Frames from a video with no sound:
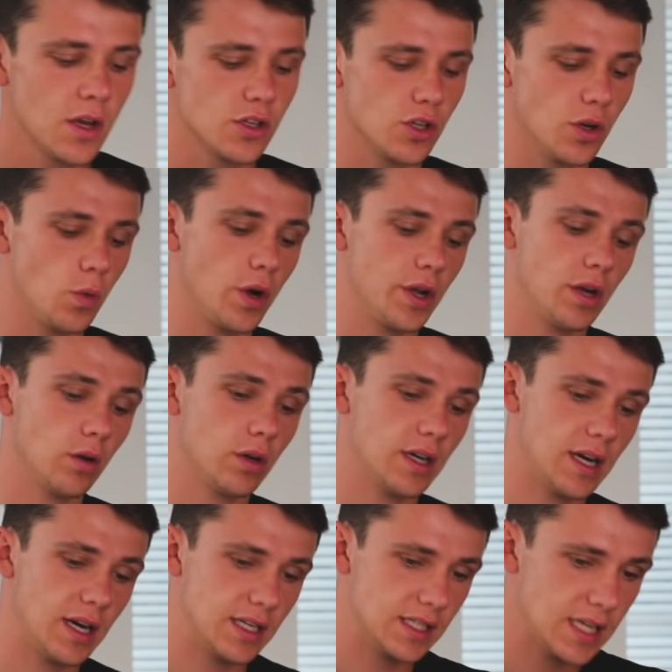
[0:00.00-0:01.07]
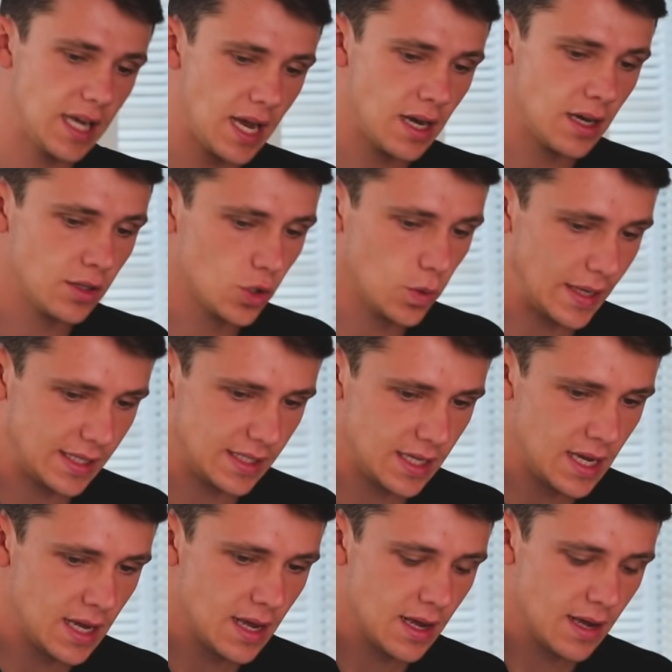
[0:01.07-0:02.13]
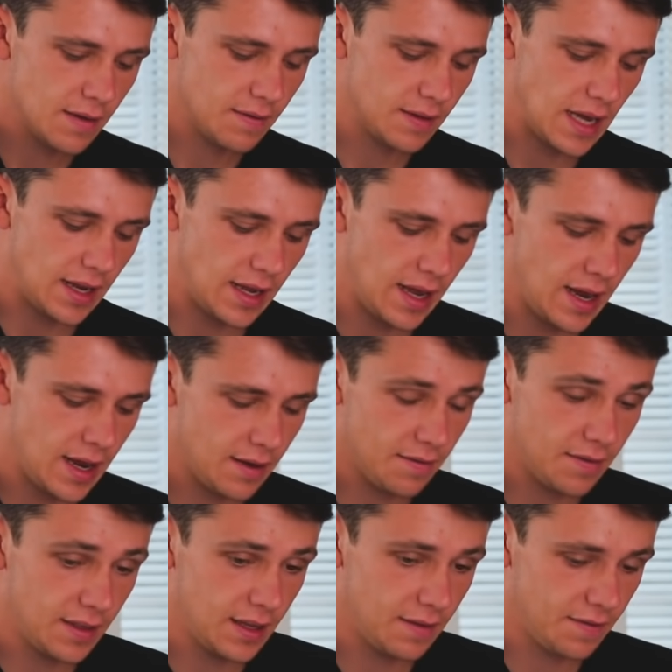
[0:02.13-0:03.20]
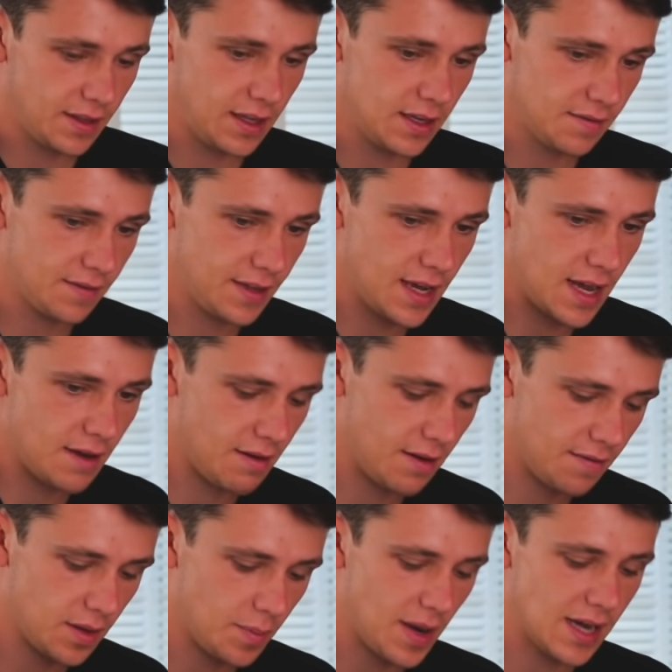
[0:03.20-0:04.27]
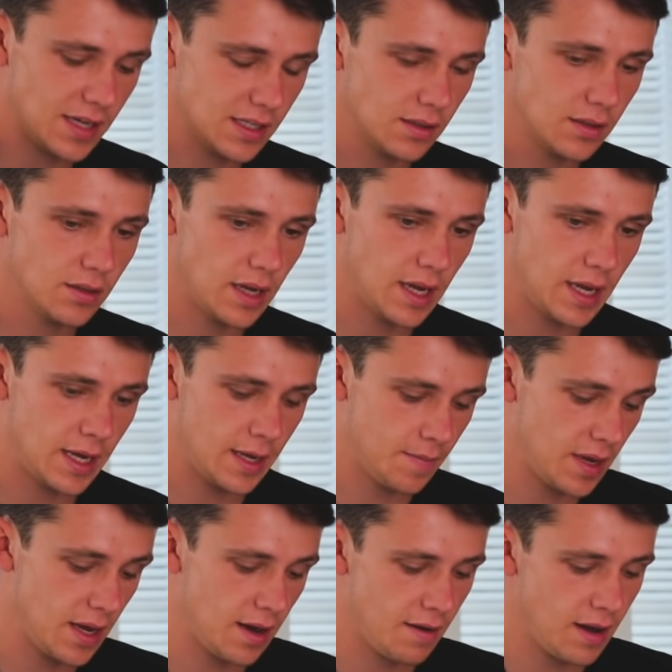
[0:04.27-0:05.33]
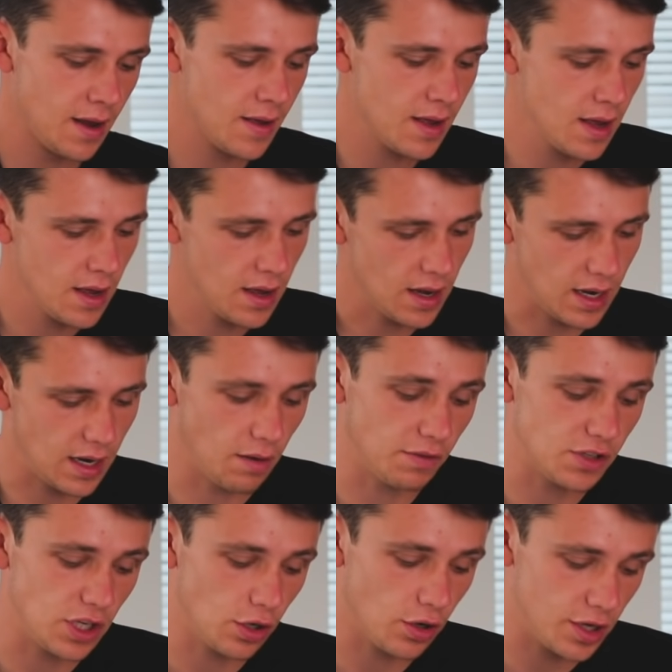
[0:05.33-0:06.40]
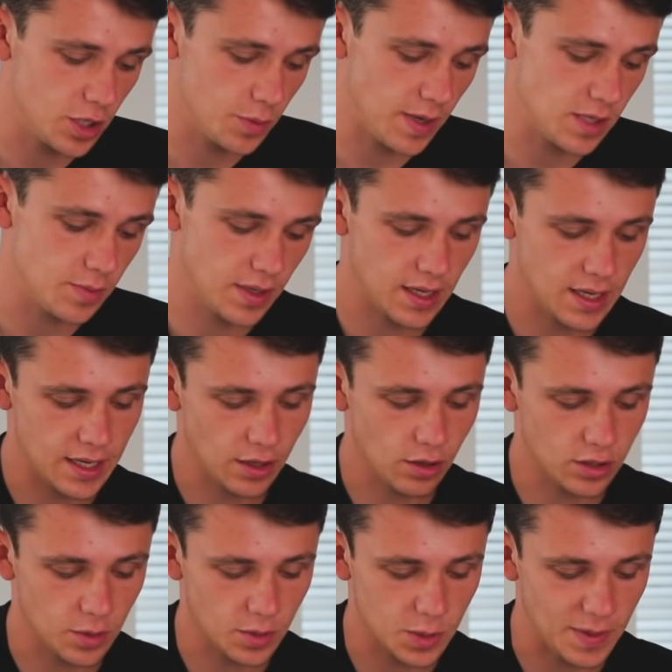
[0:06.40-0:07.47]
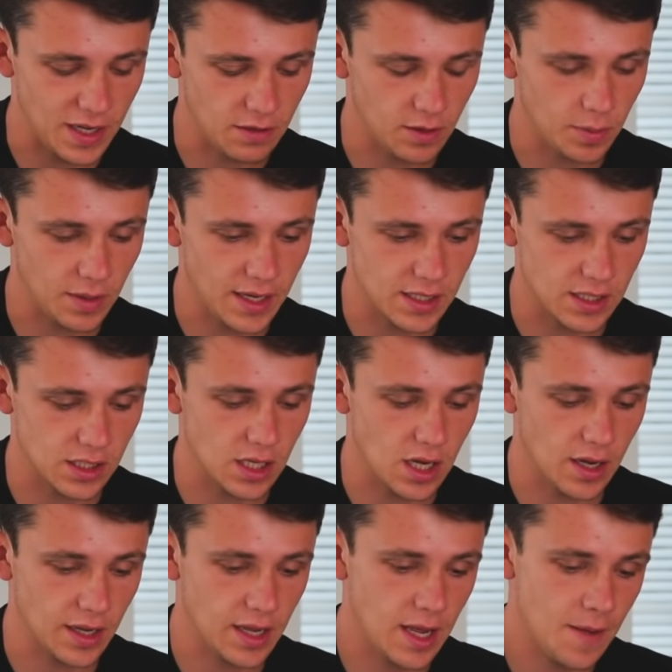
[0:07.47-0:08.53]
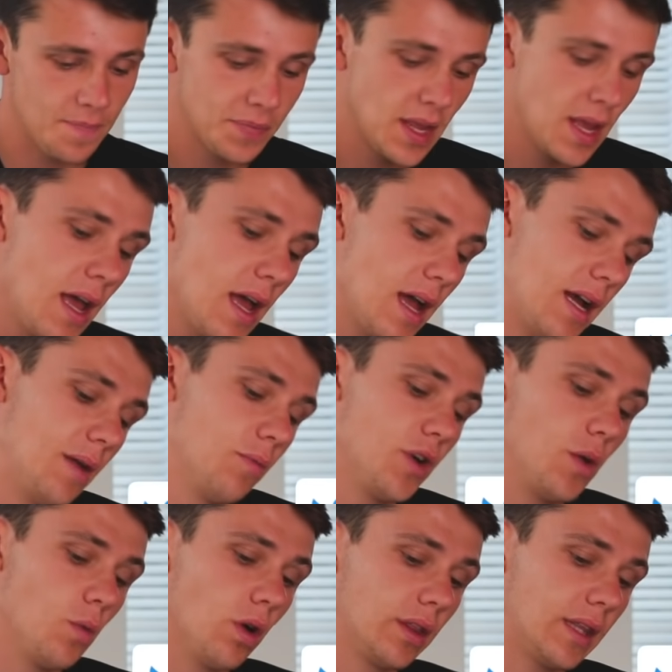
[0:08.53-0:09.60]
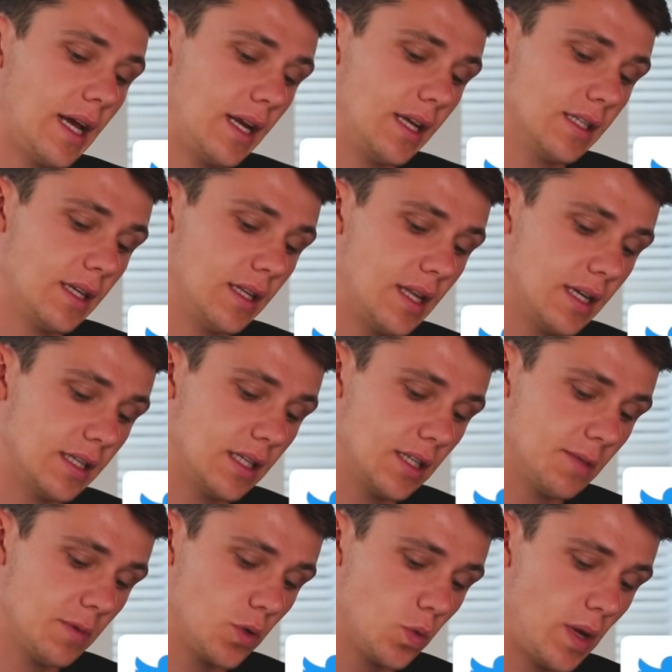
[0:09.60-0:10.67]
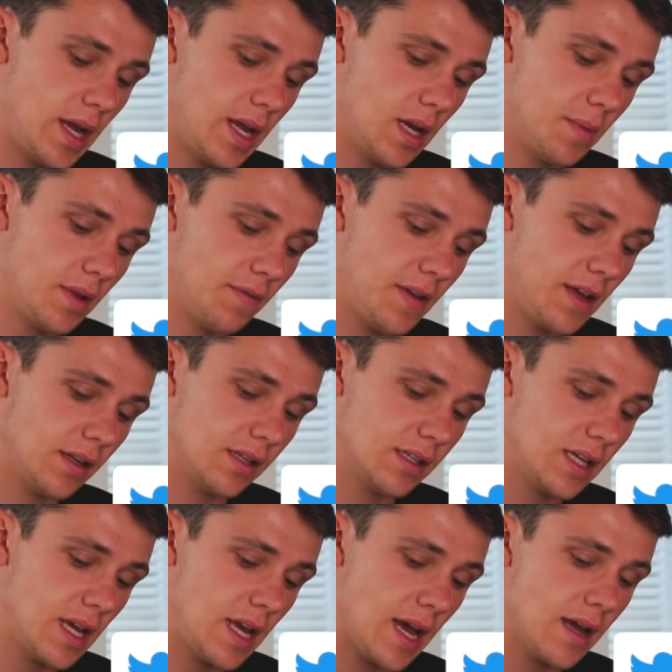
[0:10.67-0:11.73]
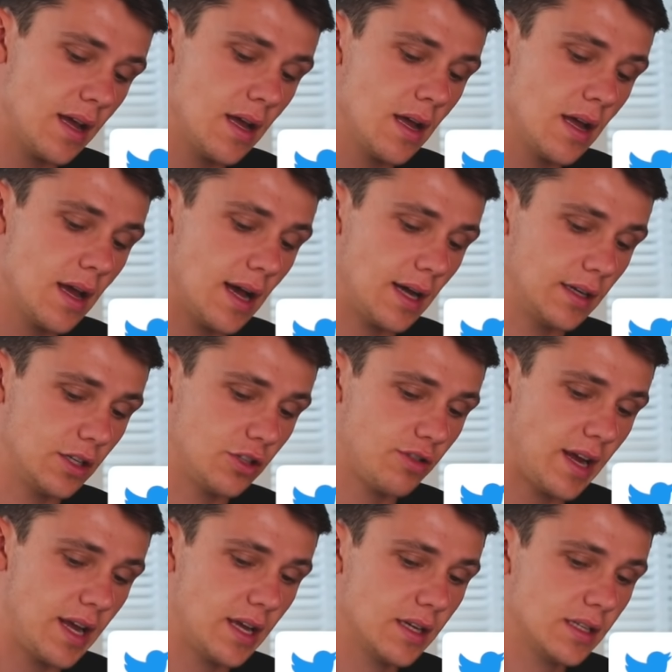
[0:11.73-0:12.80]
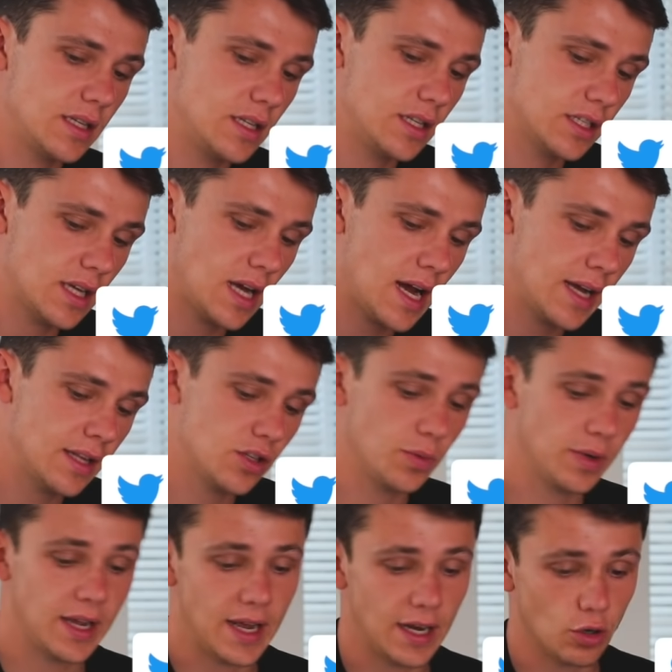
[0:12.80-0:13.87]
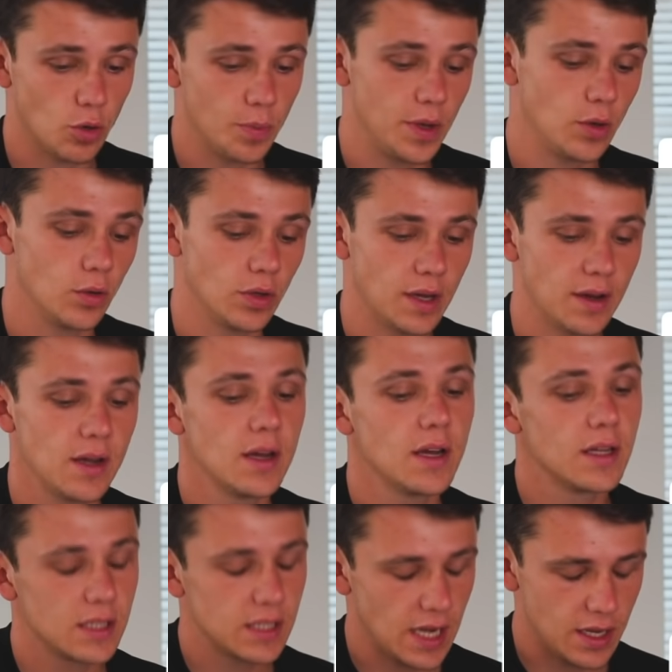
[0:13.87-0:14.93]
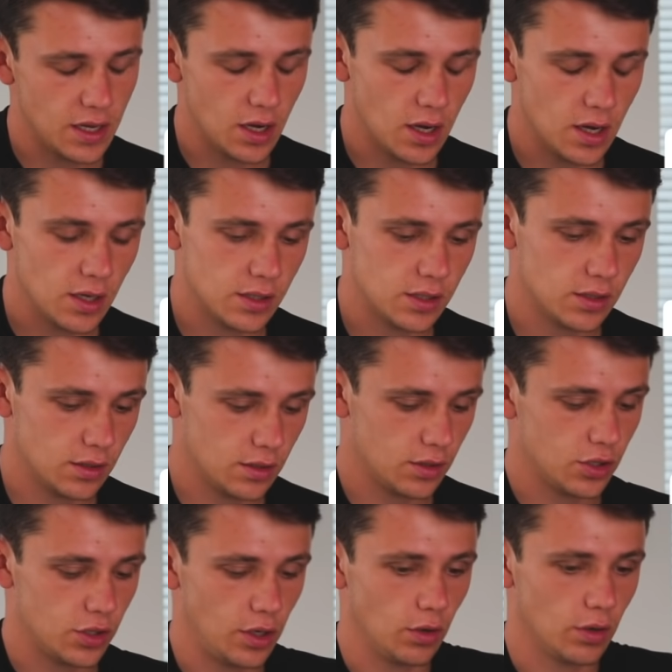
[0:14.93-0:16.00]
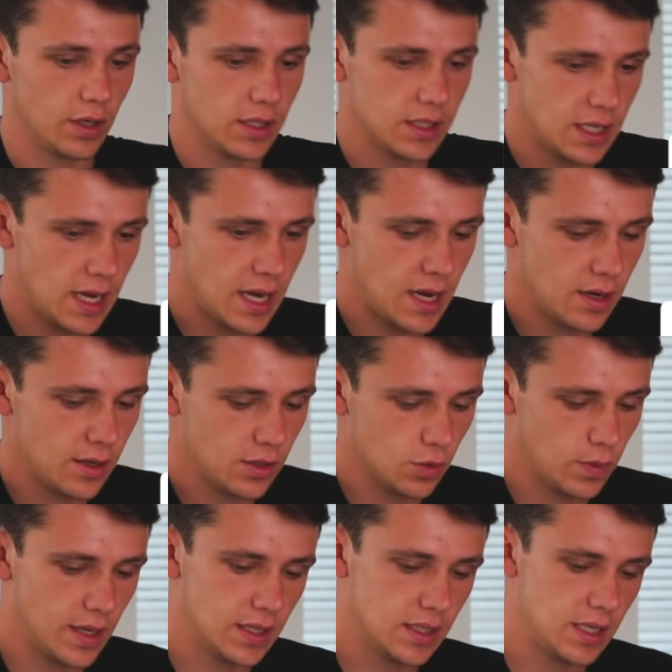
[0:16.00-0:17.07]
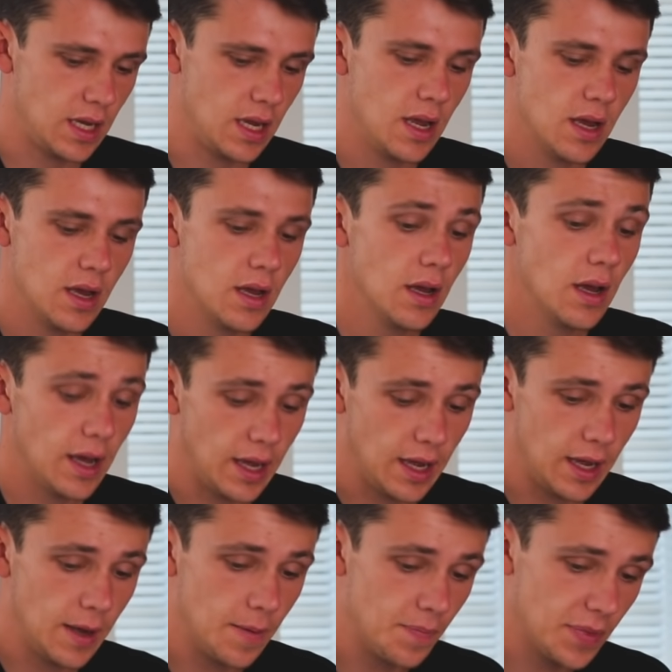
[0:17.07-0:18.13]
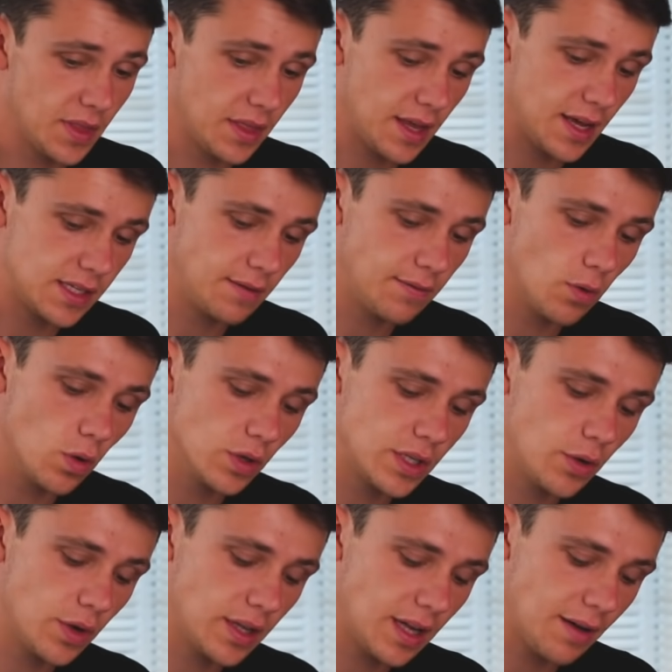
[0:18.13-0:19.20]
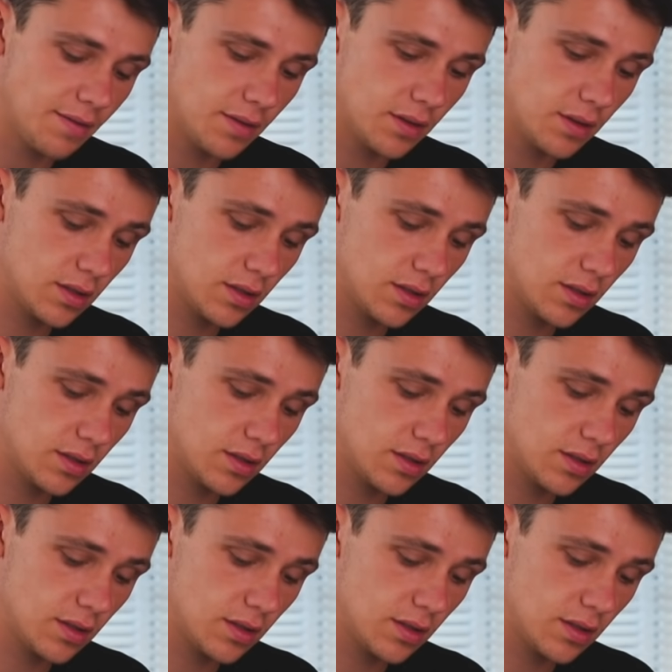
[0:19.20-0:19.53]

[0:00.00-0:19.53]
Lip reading: So what you're looking at is 10 and 20 for that for the area for the passing area, and obviously you've got your spacing behind, you've got the space for the players to start here, and then what you want then is a distance between the midfielders here and the strikers each side. So again, it could be another 10 yards. So you're looking at 10, 20, 30, 40. You could have